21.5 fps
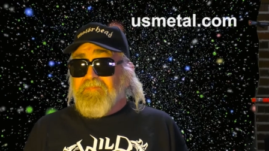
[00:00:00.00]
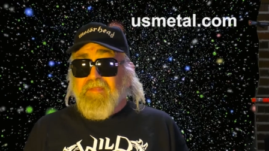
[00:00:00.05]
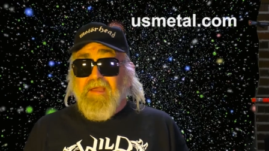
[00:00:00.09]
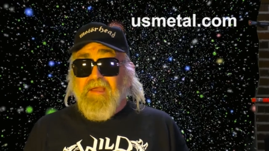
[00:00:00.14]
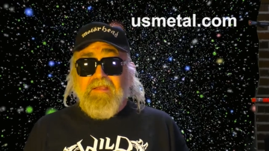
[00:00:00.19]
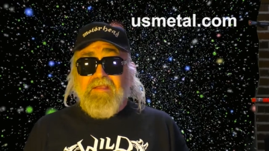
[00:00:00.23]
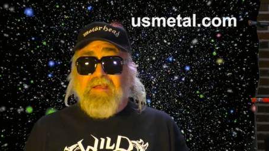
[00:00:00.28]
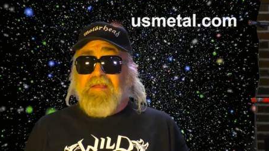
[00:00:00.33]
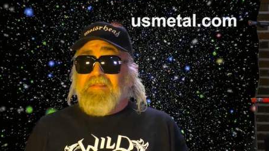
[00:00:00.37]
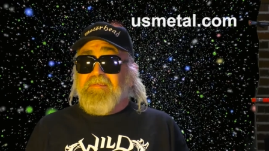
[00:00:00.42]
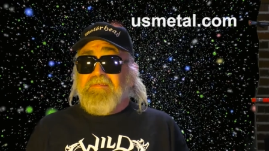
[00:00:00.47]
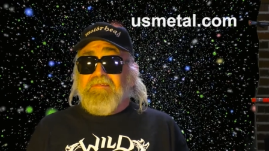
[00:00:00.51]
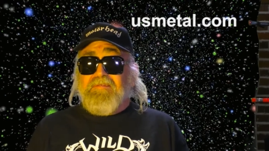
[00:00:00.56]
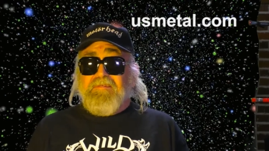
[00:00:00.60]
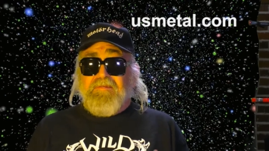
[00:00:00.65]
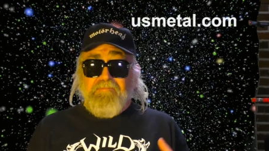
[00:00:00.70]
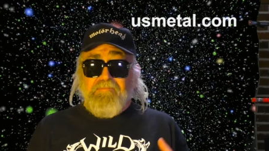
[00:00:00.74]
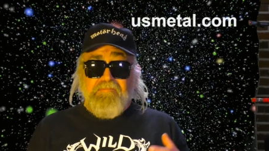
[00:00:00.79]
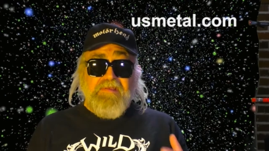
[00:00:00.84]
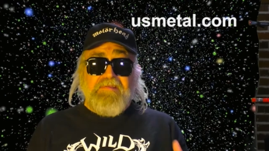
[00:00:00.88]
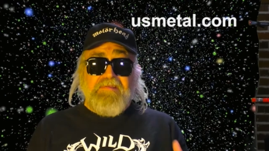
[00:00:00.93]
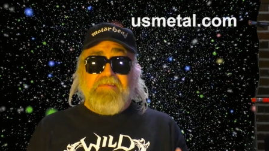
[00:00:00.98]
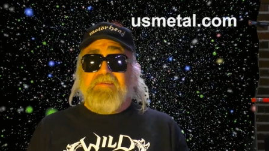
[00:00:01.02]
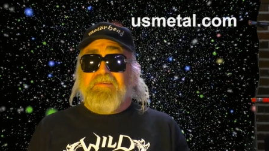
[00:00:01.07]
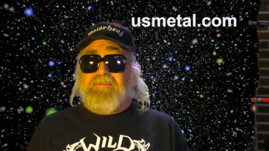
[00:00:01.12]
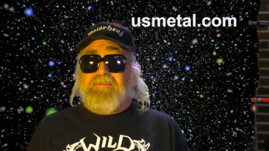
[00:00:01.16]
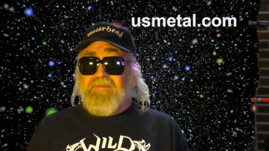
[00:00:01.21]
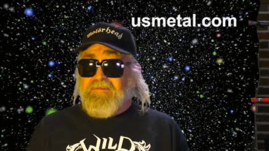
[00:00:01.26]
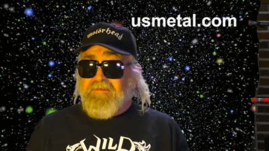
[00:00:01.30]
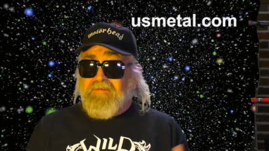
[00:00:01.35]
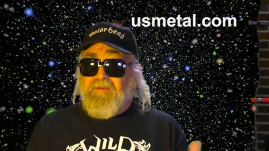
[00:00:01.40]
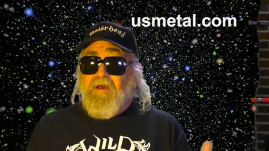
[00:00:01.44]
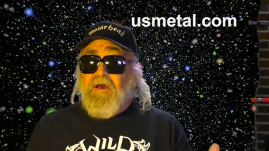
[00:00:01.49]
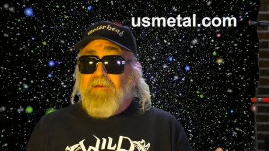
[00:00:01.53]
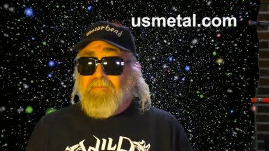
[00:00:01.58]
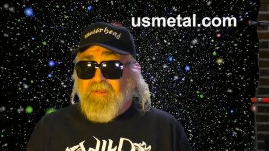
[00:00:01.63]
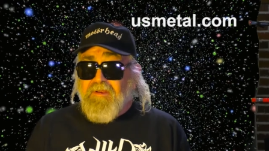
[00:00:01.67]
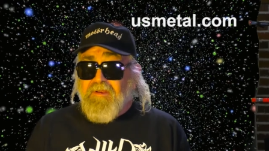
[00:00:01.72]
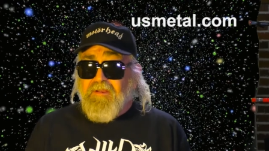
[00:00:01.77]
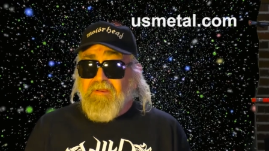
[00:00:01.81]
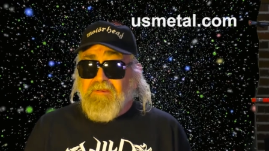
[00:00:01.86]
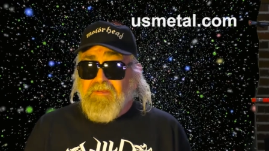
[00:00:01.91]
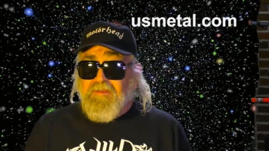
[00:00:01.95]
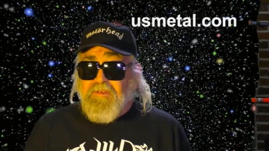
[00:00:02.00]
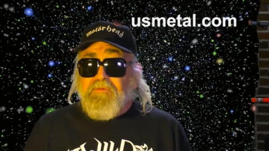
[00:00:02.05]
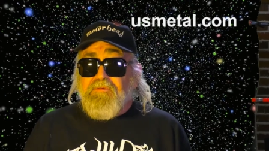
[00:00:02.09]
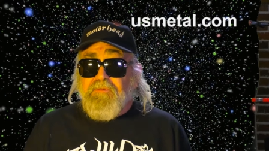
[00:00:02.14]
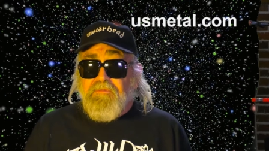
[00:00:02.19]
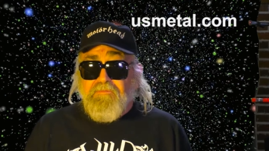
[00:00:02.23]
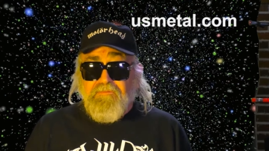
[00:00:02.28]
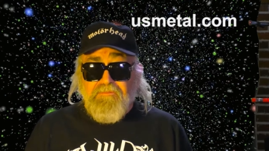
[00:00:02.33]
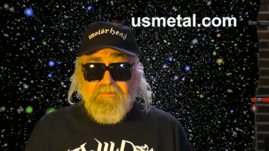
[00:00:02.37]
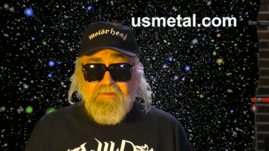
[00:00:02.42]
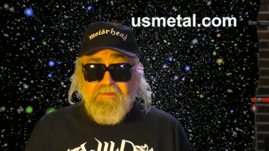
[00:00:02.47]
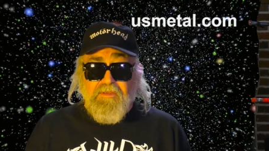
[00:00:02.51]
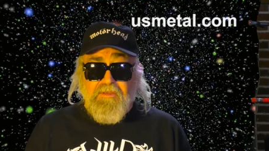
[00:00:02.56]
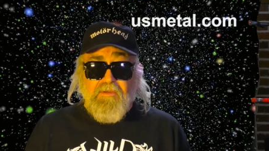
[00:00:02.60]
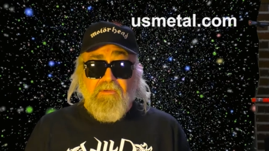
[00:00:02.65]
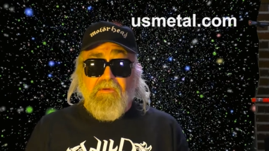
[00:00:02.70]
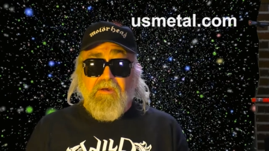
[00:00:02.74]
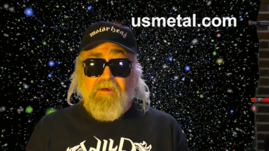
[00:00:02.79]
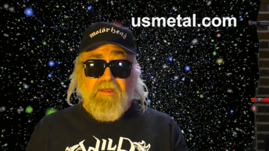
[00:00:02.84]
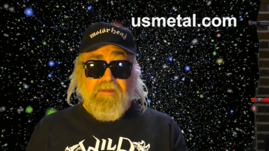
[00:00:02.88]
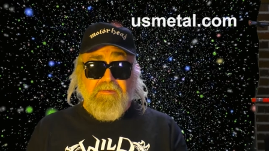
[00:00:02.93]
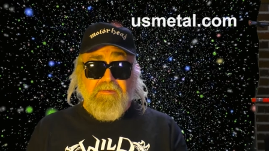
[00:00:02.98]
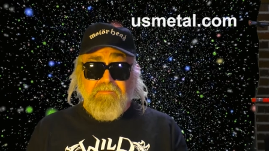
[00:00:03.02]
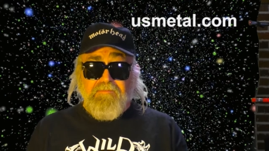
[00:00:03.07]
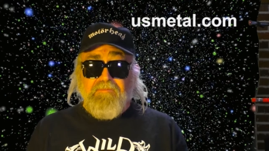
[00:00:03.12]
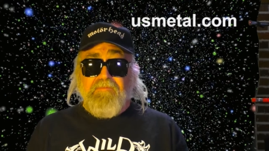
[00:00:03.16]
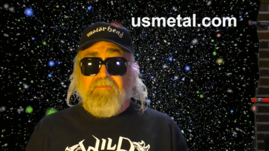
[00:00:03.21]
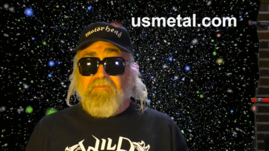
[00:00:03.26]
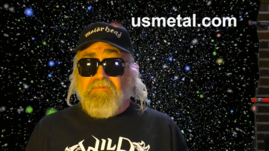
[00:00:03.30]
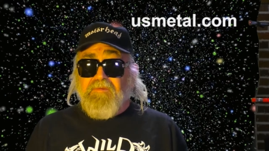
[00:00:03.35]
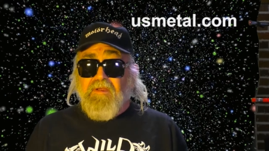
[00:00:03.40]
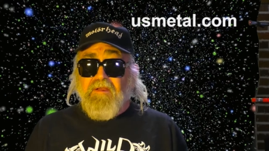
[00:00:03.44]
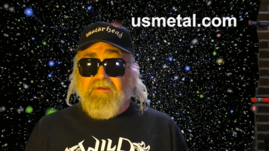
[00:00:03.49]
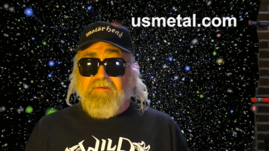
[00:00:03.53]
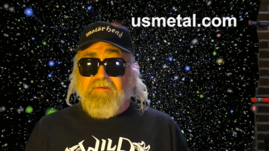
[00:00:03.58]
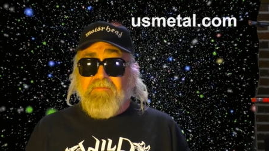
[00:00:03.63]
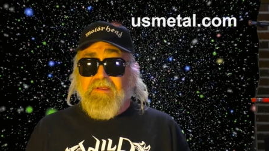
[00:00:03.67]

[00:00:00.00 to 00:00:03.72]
I got this message, this comment on a YouTube video on Dr.